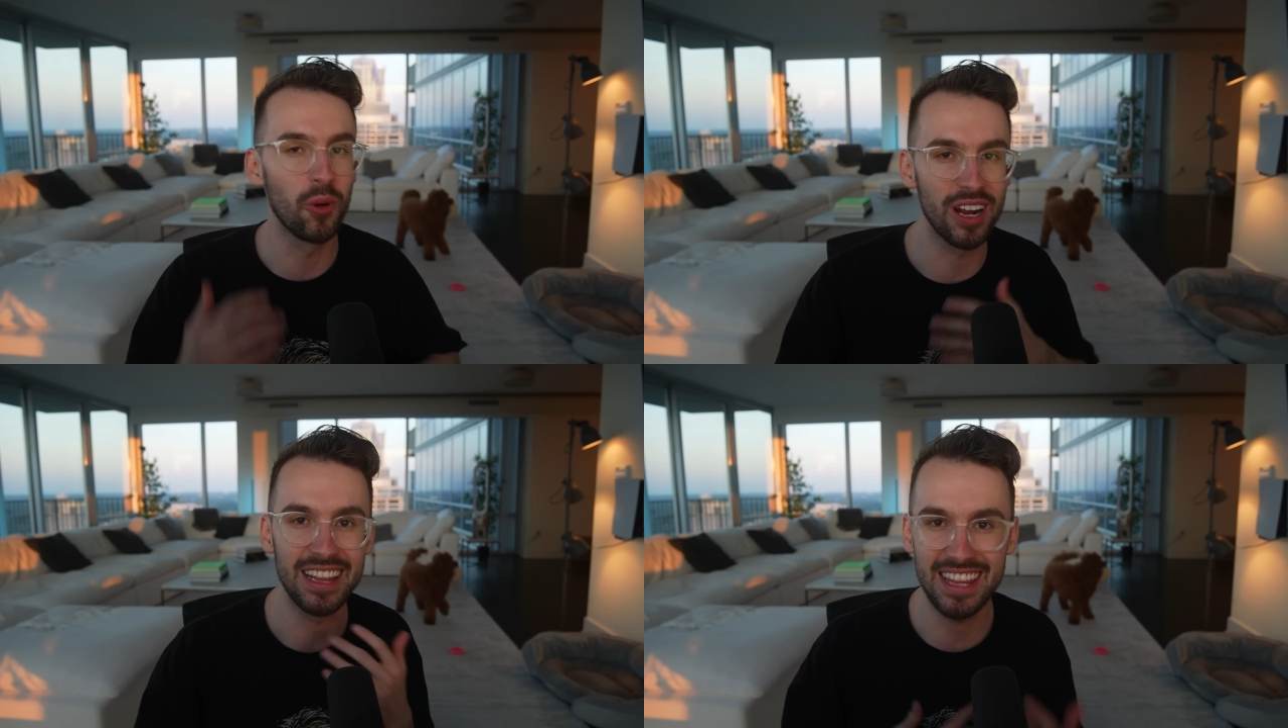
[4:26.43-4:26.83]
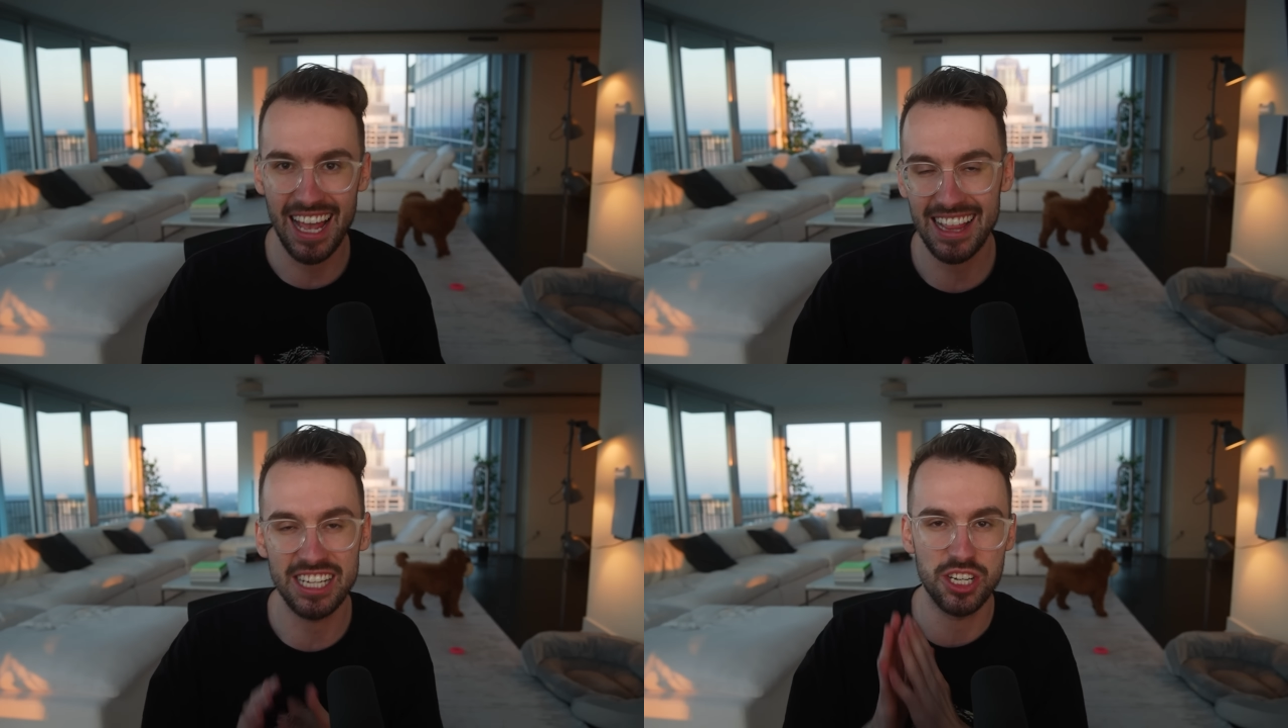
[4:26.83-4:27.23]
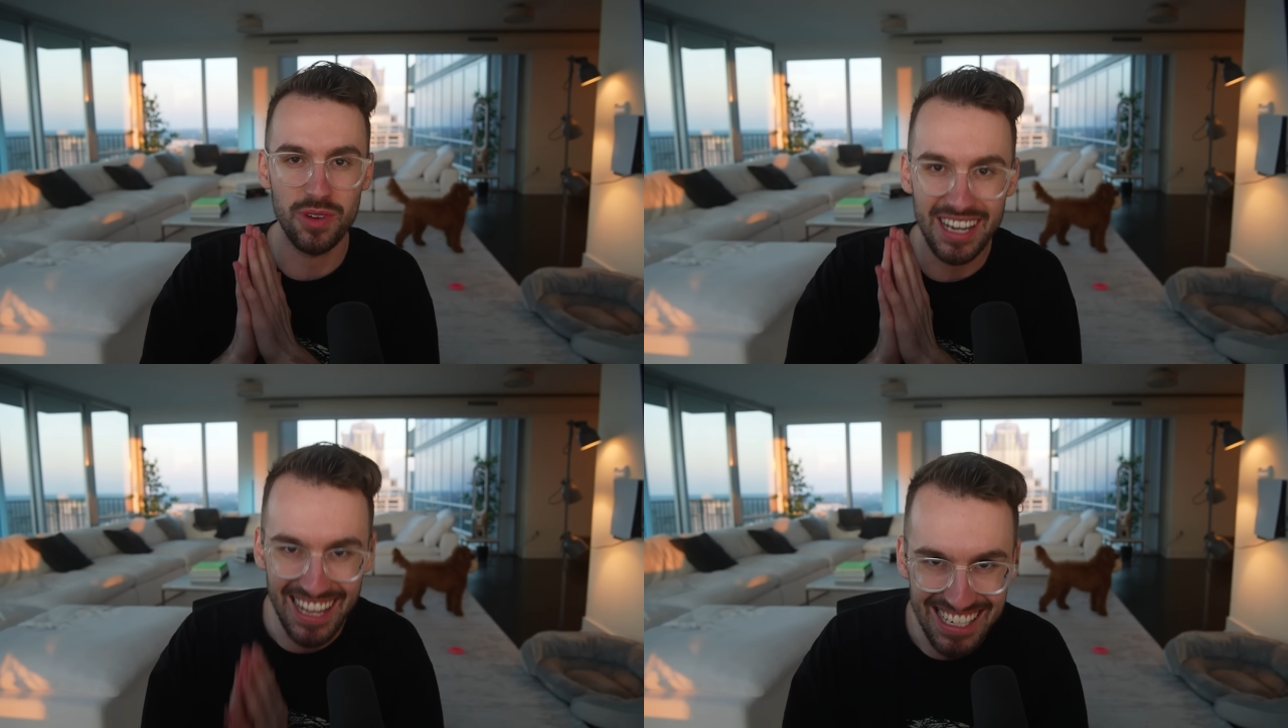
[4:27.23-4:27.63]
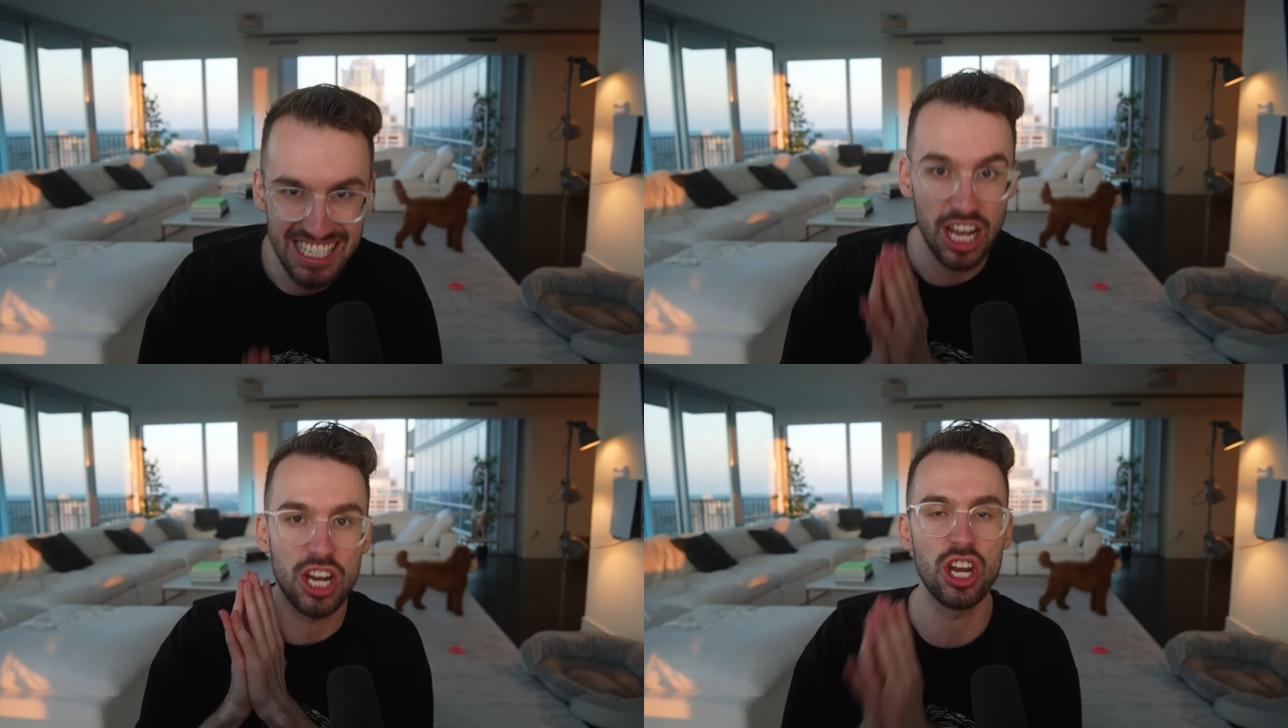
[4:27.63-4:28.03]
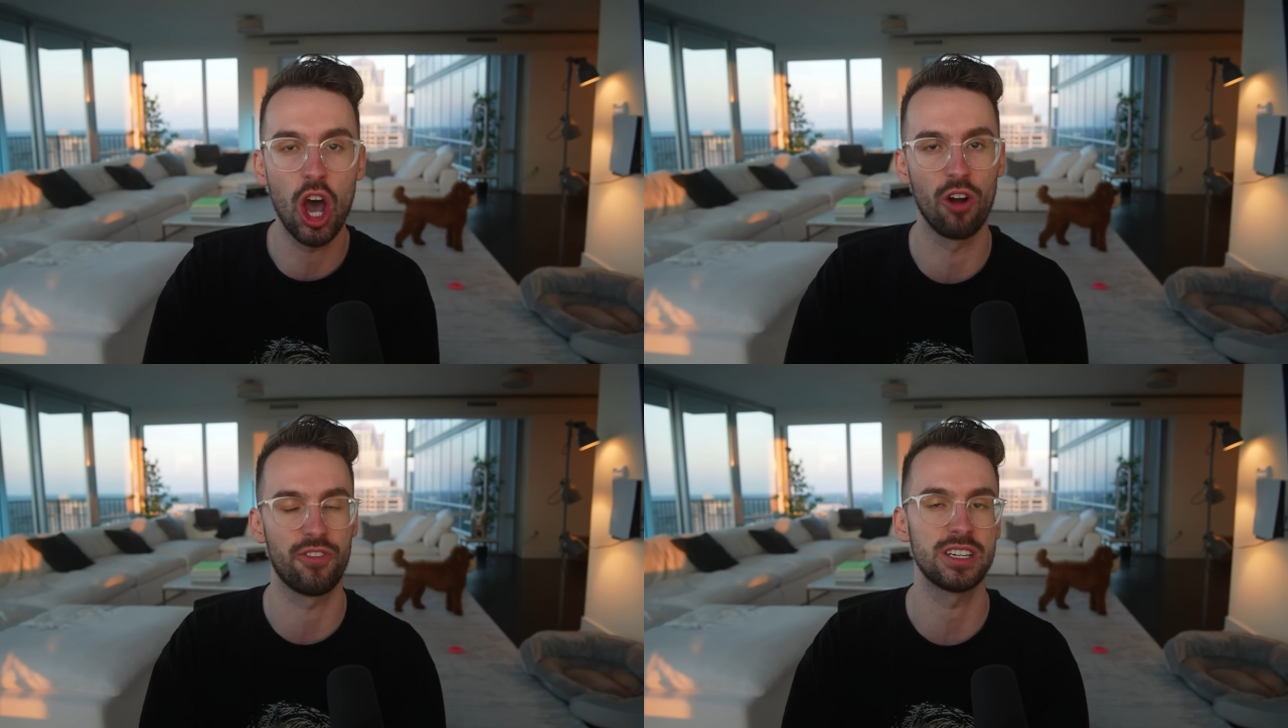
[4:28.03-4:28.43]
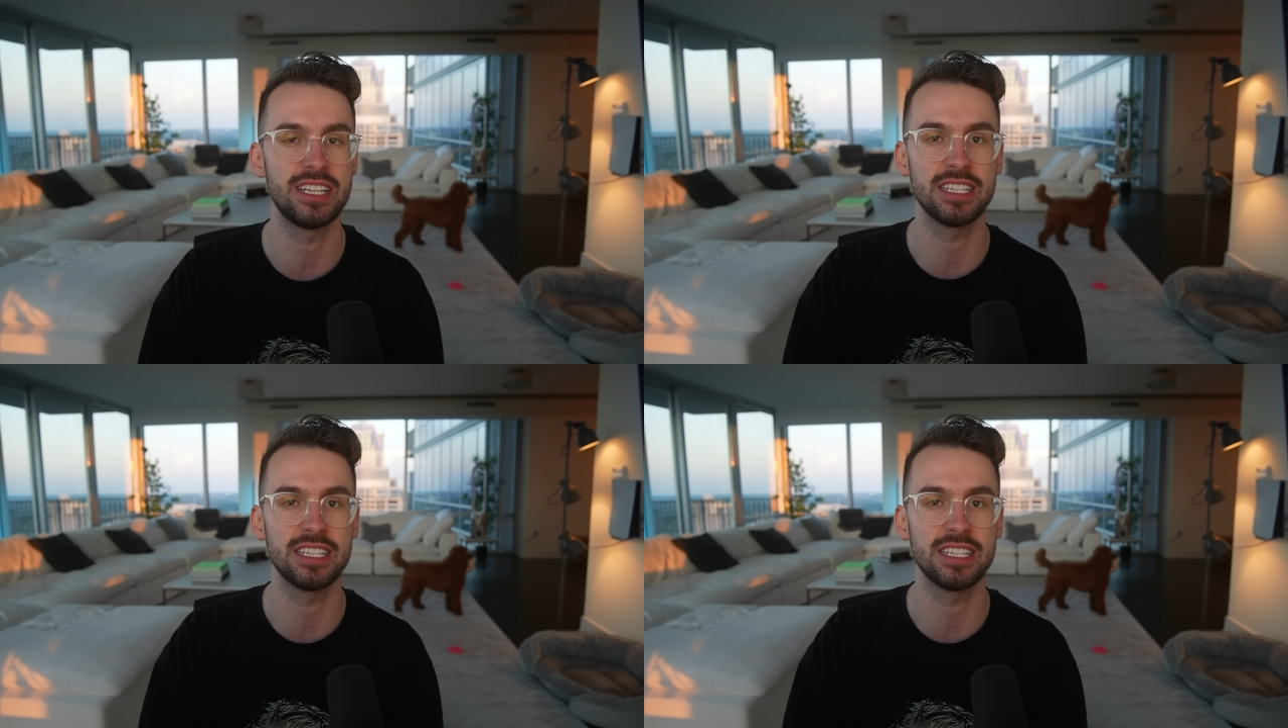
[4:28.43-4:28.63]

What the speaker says: important thing that you need to know for